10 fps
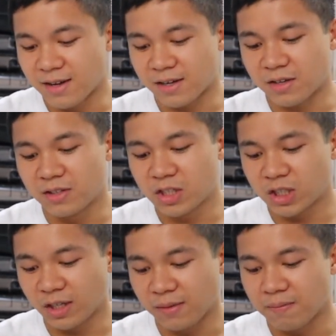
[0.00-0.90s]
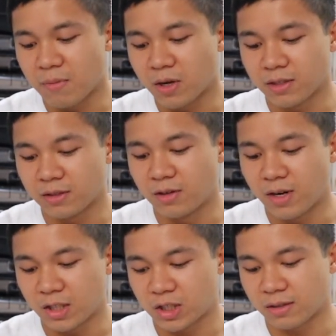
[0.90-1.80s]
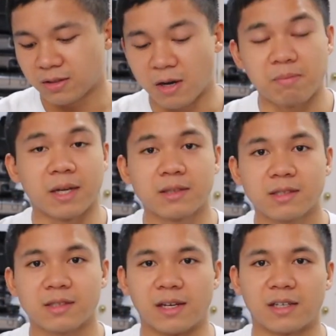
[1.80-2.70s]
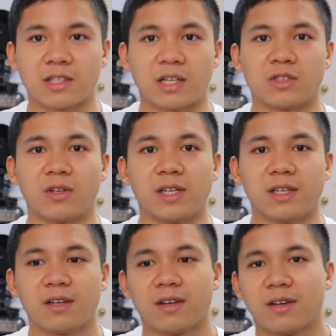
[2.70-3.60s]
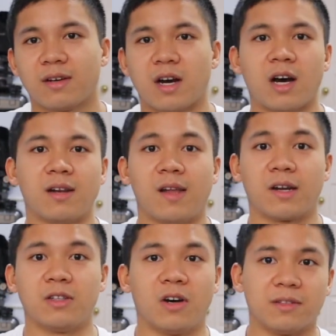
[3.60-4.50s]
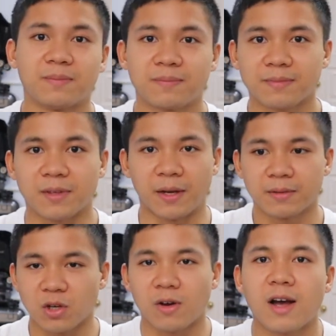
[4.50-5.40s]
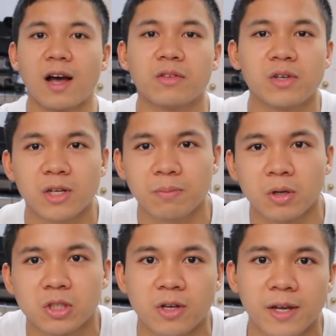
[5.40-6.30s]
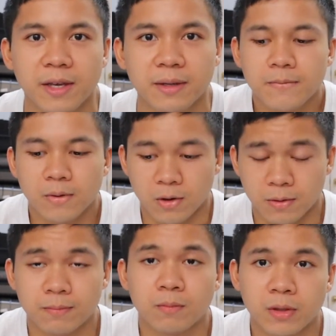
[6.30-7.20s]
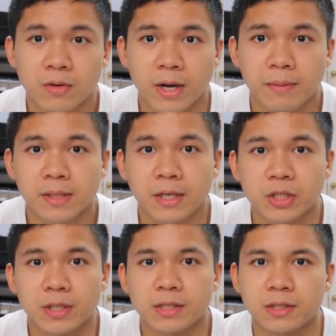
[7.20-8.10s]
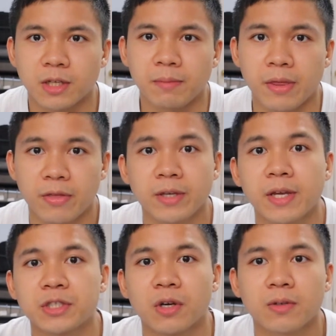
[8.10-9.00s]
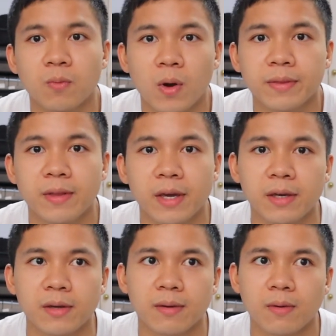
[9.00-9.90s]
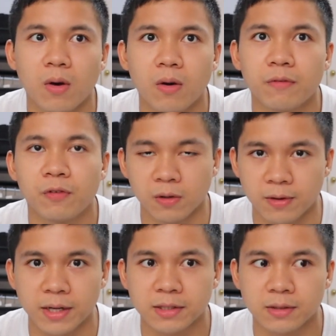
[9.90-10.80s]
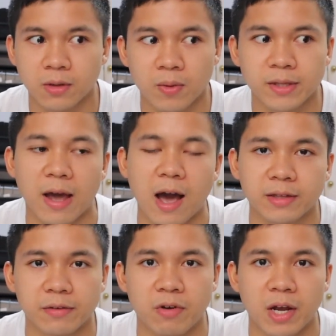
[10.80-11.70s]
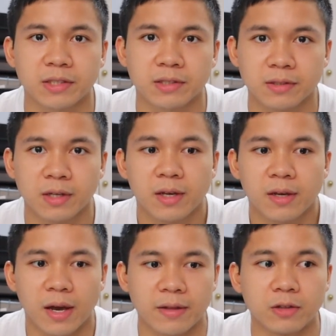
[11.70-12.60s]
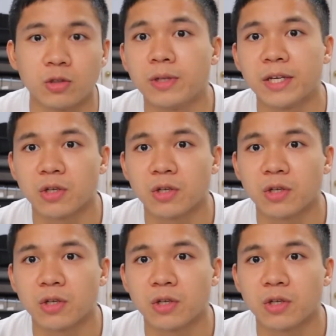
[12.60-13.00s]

Conditioning, moderate duration, couplets, and accessory layered on. Okay, so how do you want to approach training? Or what the recommendation is going to be 3 days on, 1 day full rest, or 1 day active rest, and then 2 days